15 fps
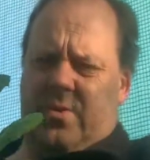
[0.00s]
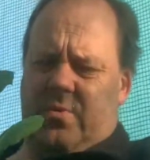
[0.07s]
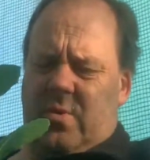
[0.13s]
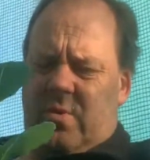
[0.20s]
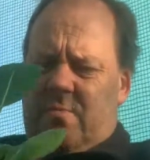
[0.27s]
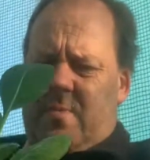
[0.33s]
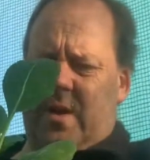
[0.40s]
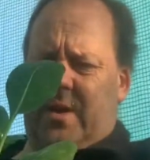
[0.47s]

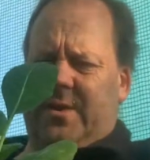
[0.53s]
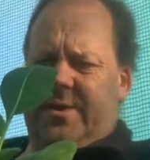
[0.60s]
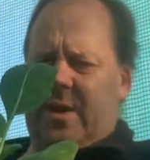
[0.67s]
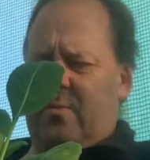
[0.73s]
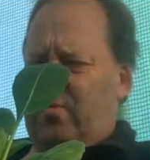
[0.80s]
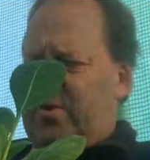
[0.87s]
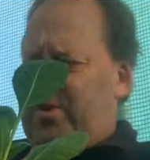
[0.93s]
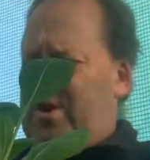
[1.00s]
World
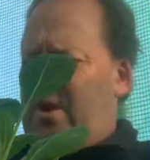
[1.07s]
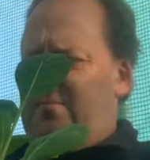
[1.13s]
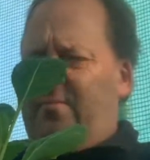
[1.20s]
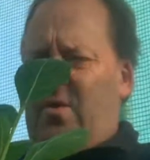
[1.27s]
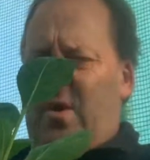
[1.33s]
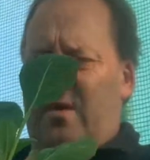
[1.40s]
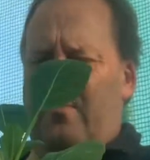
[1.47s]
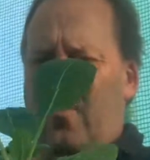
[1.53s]
magazine, which I don't
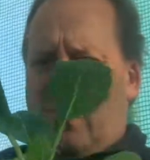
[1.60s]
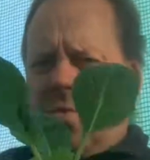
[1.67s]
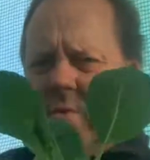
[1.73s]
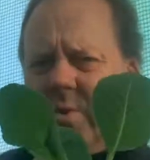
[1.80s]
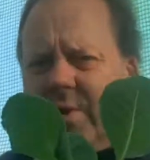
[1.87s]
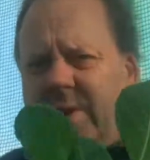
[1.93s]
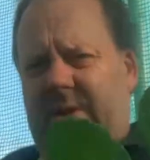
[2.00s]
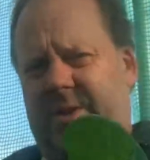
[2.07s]
buy anymore
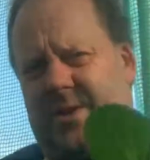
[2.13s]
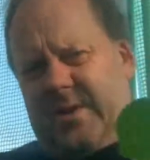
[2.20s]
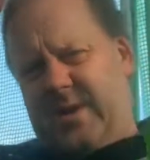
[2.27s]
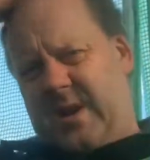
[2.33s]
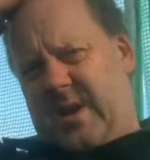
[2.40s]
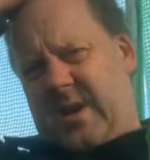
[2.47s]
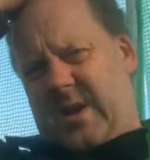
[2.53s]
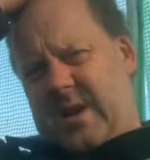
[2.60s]
because it's
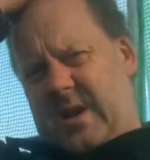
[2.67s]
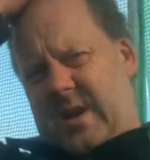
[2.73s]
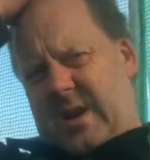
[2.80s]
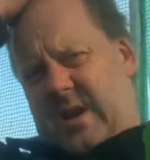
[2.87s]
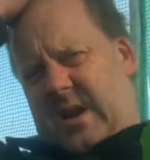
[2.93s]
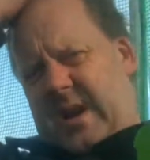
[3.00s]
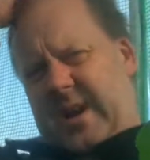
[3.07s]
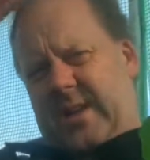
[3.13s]

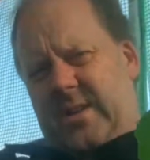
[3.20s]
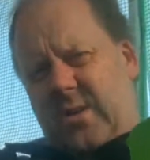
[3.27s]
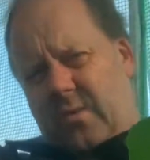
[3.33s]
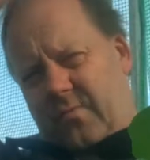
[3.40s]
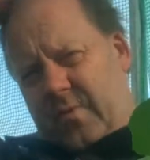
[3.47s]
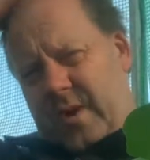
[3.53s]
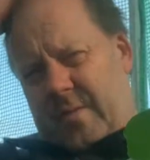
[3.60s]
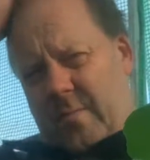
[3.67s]
not
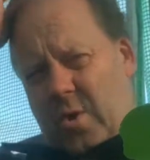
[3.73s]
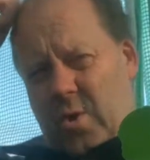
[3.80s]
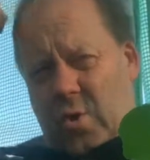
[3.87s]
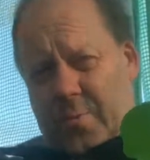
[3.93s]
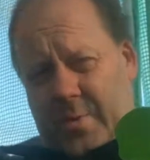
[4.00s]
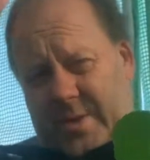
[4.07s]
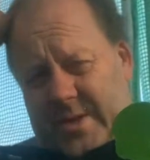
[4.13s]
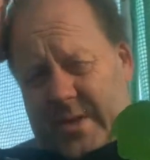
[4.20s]
really my
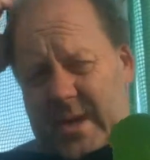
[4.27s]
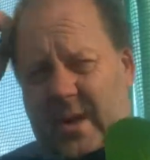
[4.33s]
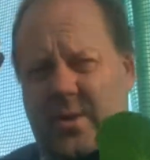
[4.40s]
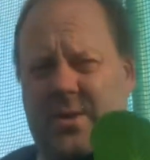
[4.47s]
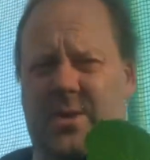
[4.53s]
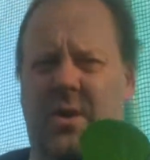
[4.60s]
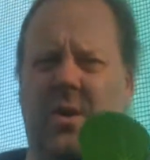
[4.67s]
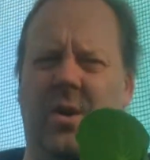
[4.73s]
cup of tea,
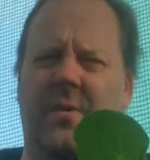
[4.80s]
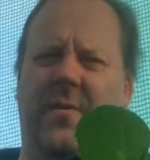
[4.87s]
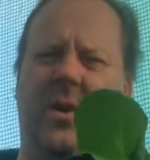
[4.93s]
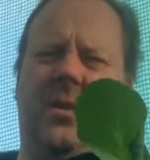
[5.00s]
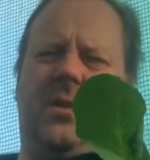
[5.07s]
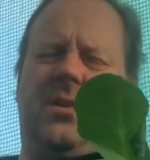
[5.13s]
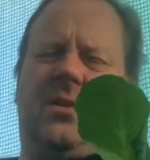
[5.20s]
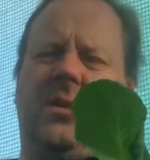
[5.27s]
because a lot of
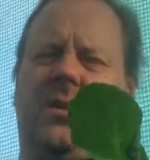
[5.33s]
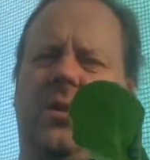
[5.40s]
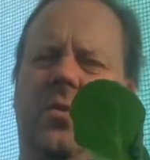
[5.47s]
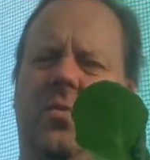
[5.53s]
it's to do